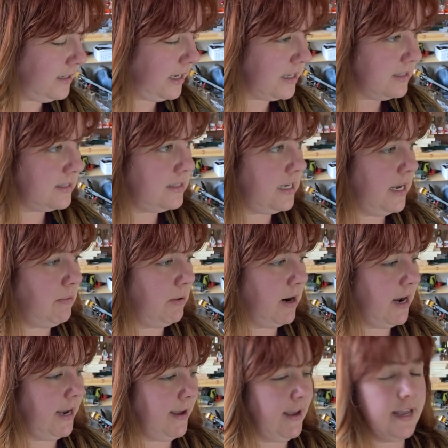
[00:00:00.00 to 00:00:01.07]
can see
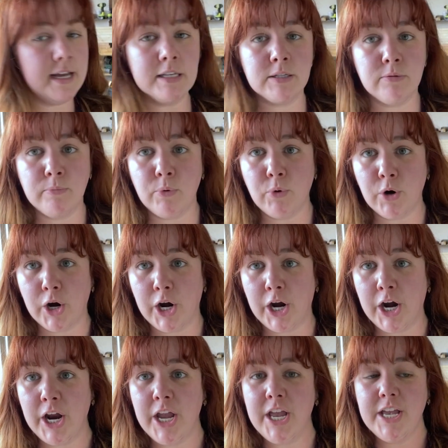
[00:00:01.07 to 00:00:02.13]
where I can get some
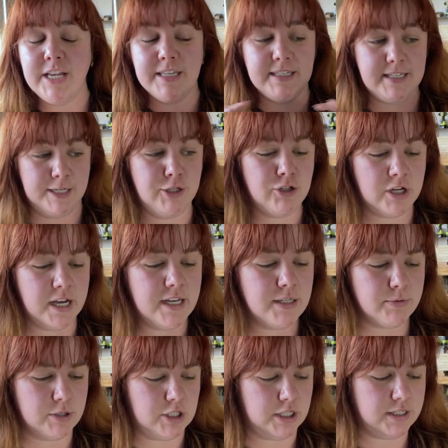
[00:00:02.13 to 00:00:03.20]
more seed trays,
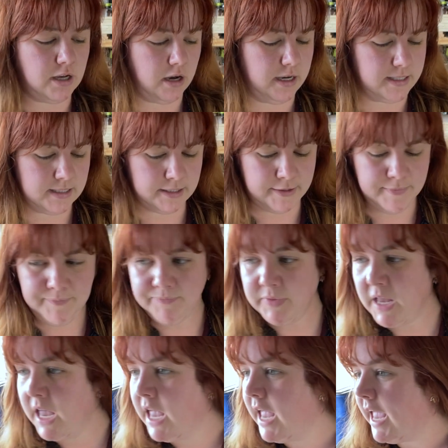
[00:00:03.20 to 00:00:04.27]
which is awesome.
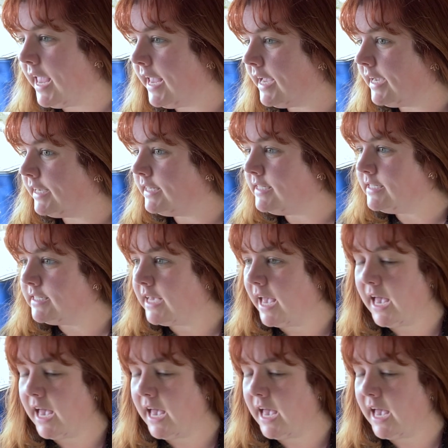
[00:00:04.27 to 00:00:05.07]
And